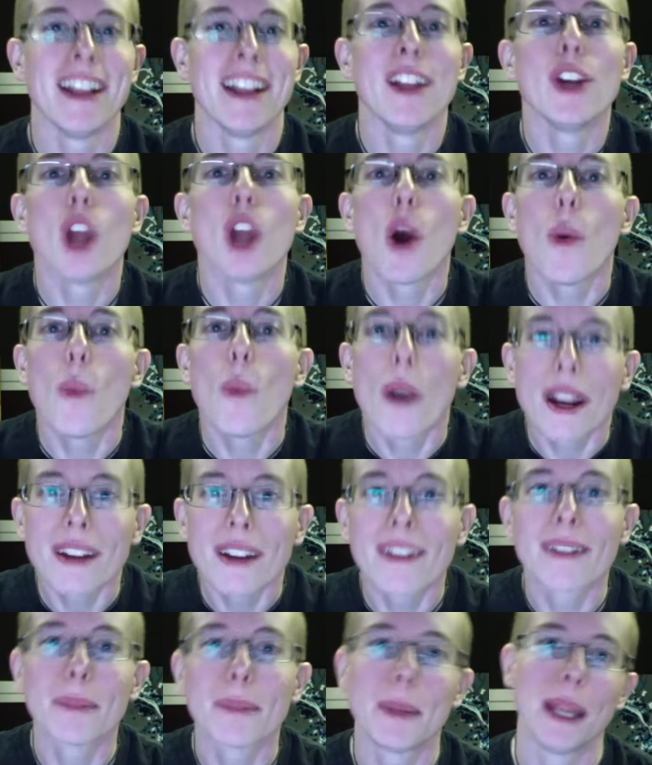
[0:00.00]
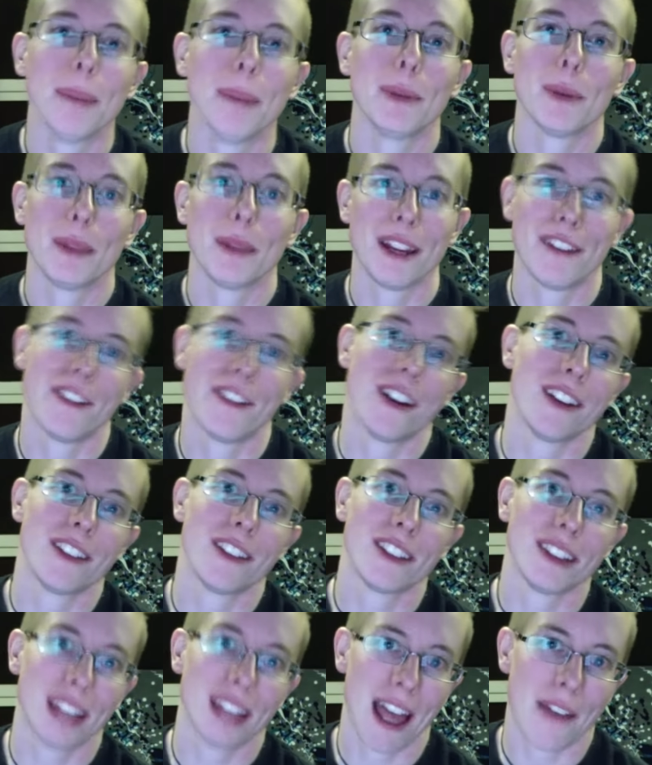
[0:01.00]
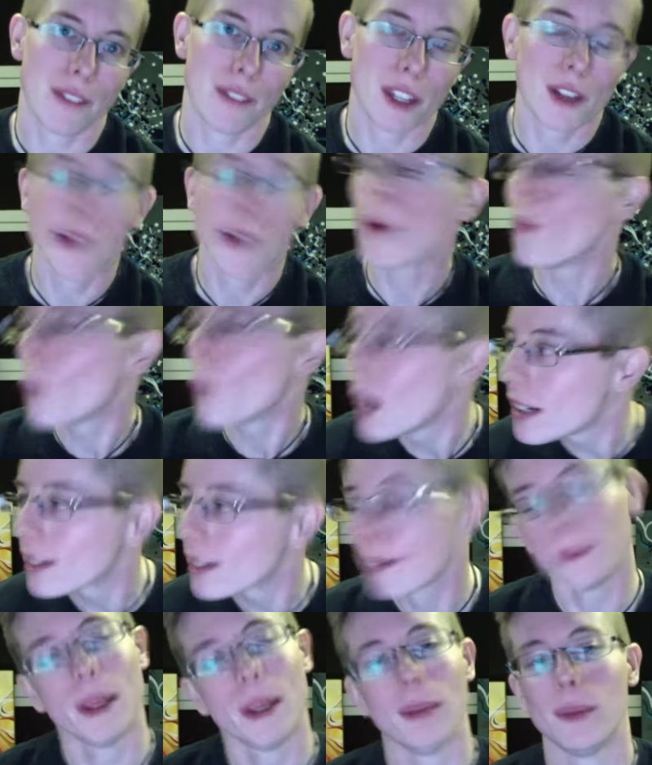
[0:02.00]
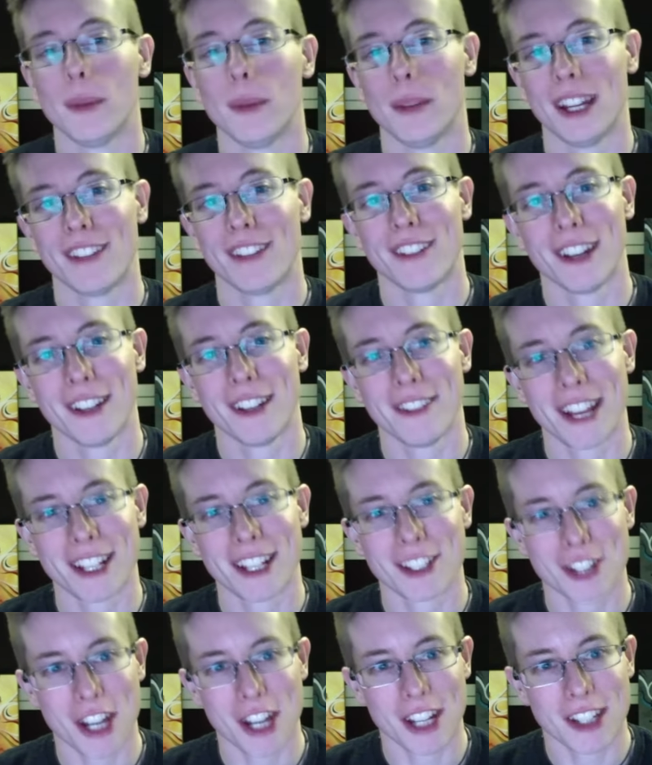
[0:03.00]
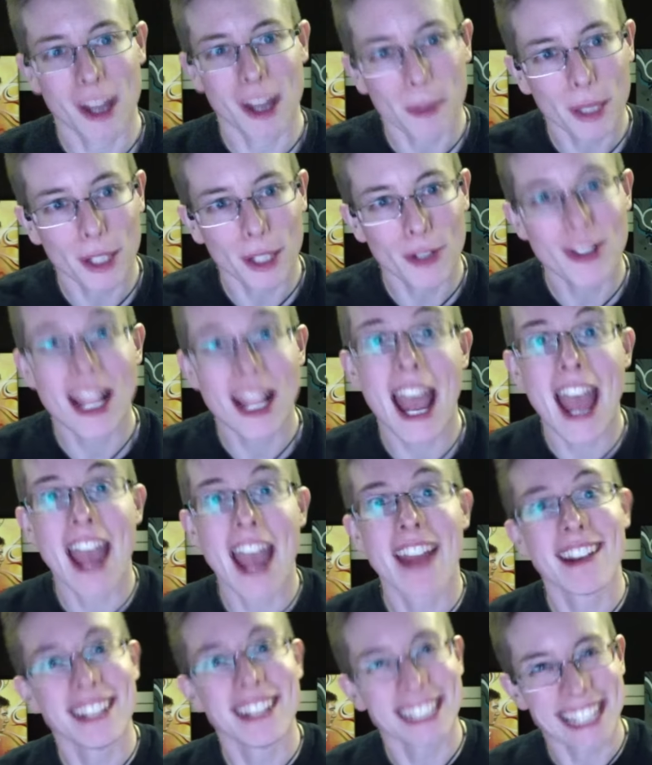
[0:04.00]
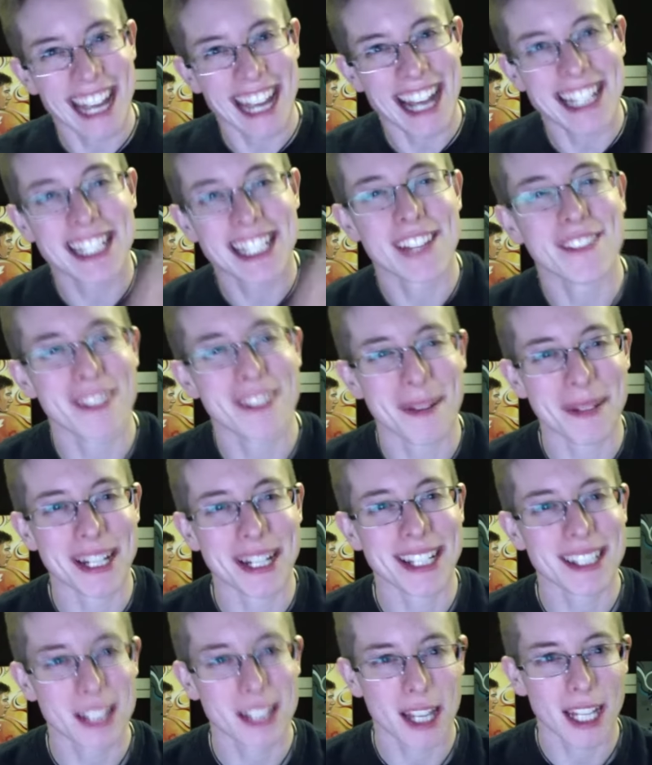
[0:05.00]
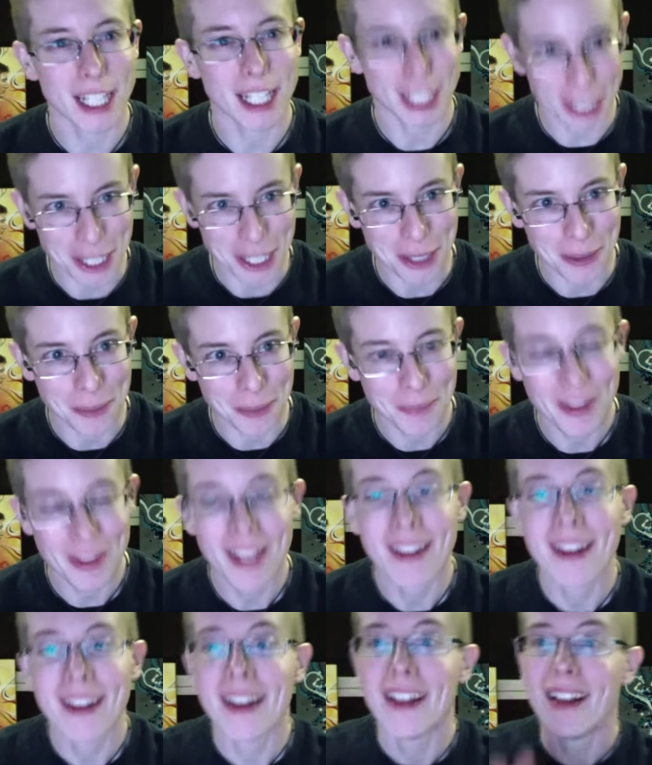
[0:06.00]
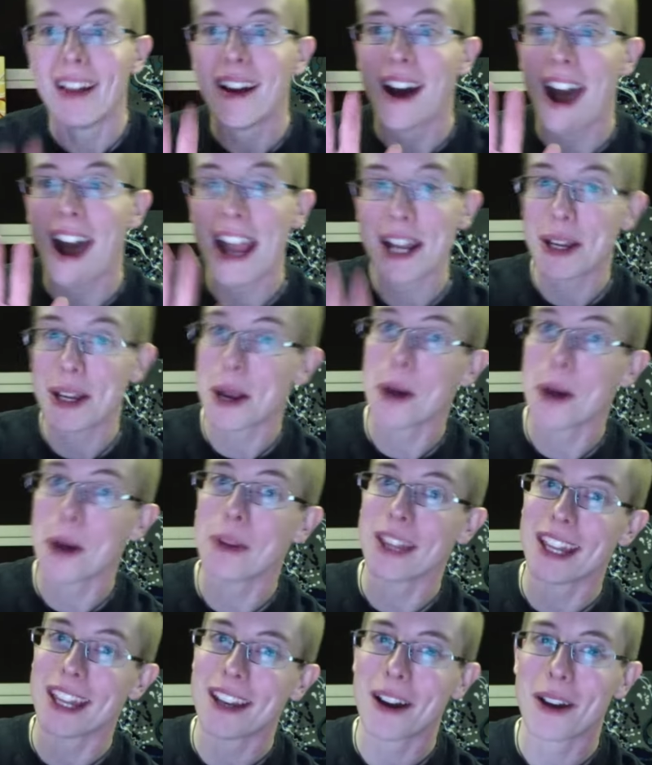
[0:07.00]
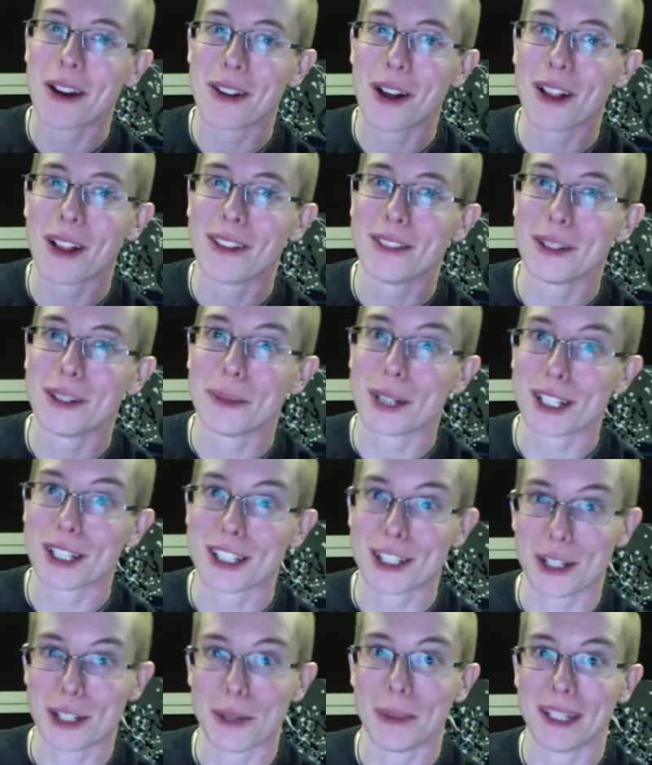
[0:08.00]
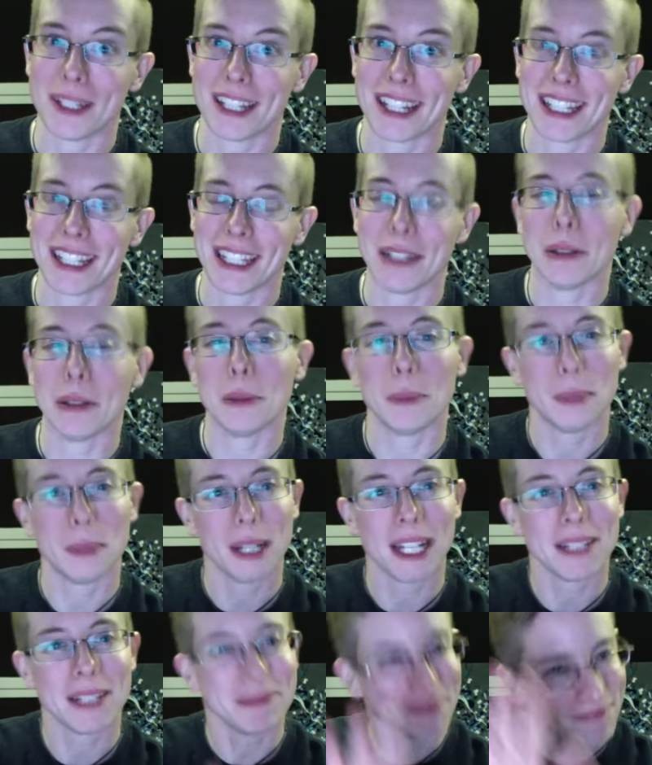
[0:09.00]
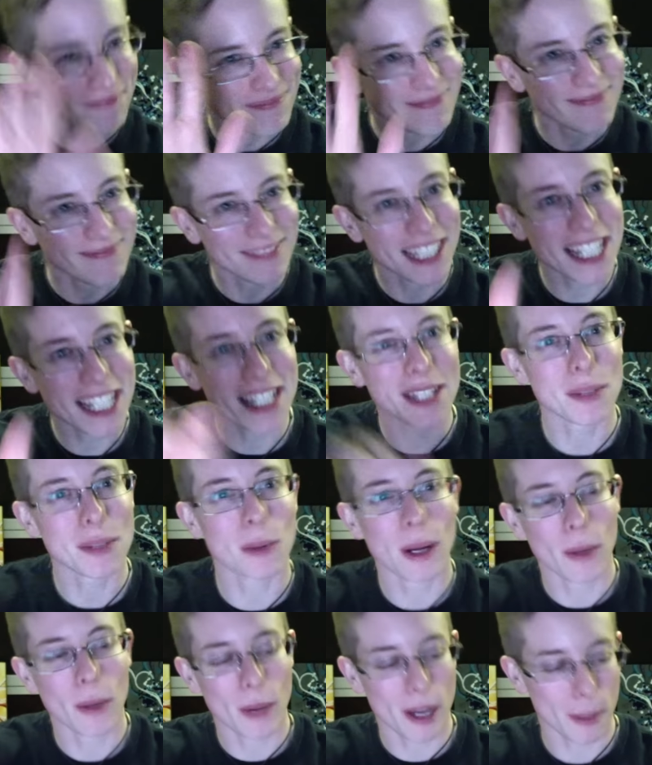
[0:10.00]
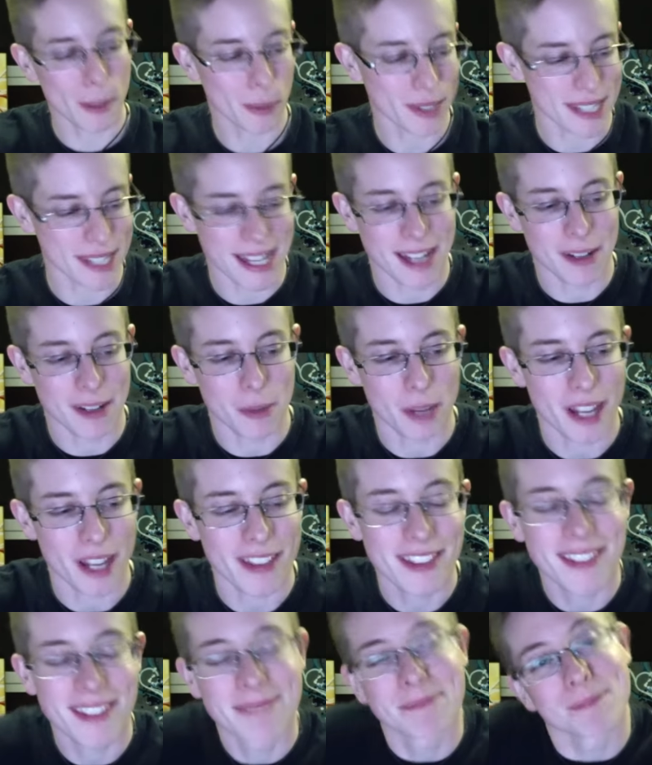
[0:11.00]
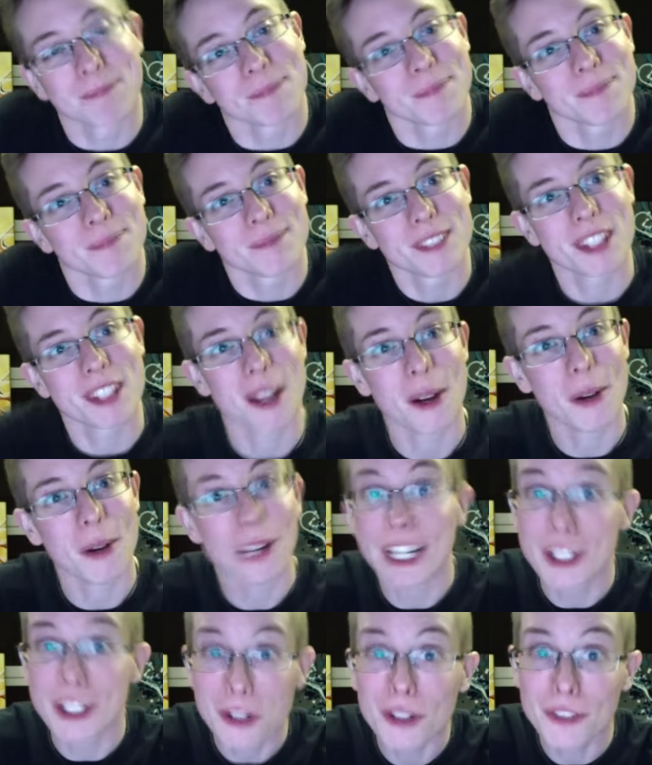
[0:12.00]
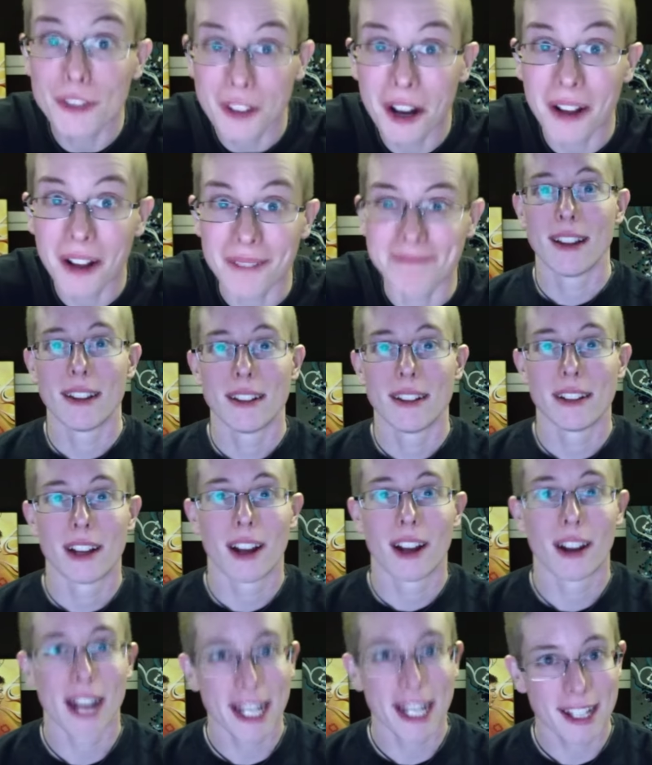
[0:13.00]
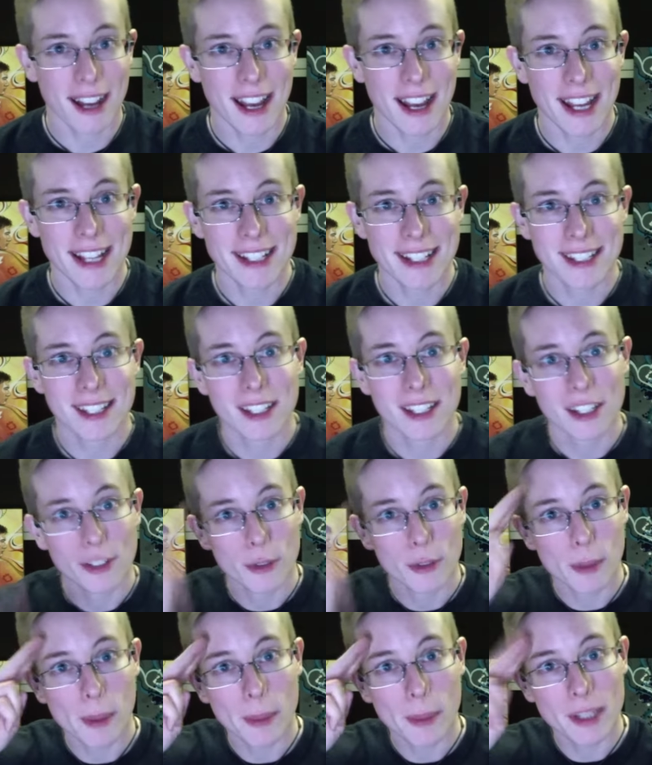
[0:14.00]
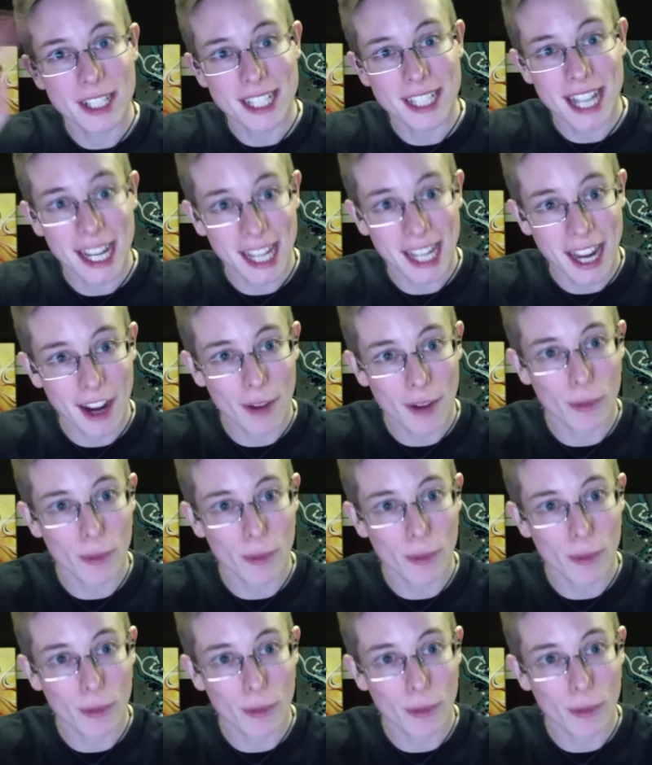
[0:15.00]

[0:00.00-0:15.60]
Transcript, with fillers: no wonder people make fun of the left. No wonder people make fun of SJWs and yes, feminists like you. I know that not all of them are stupid like you, but this is what we are presented with. So it's your fault. All right, guys, you remember to take care of